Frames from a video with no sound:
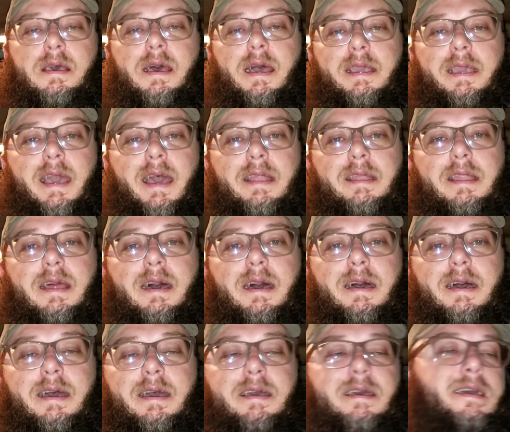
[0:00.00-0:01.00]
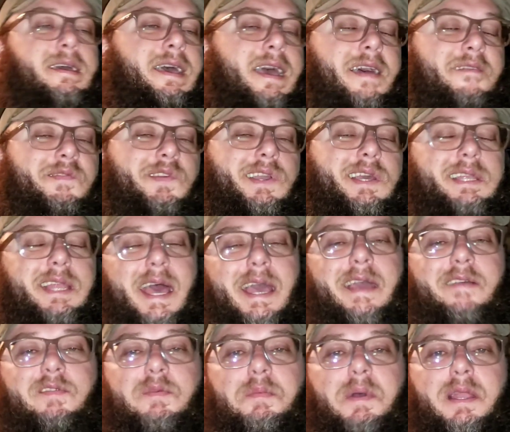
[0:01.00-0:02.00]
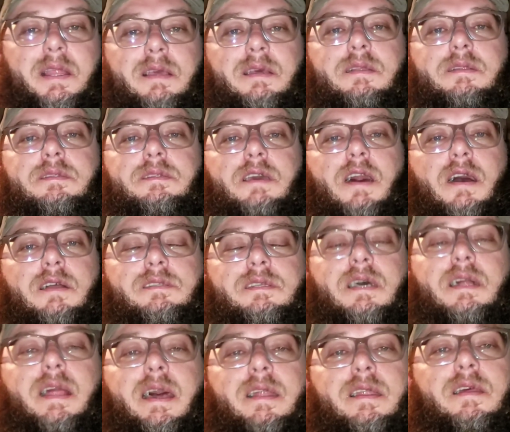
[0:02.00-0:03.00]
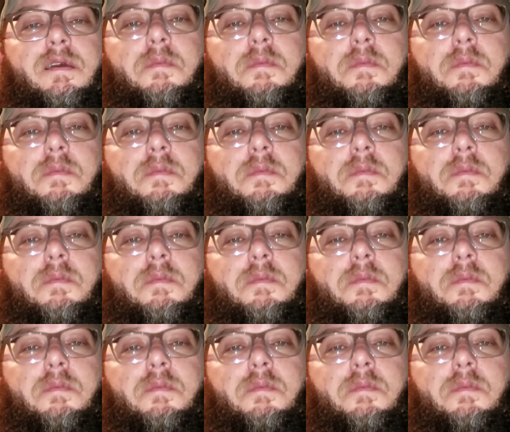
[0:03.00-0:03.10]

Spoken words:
Again, have a good day, everybody. Talk to you later.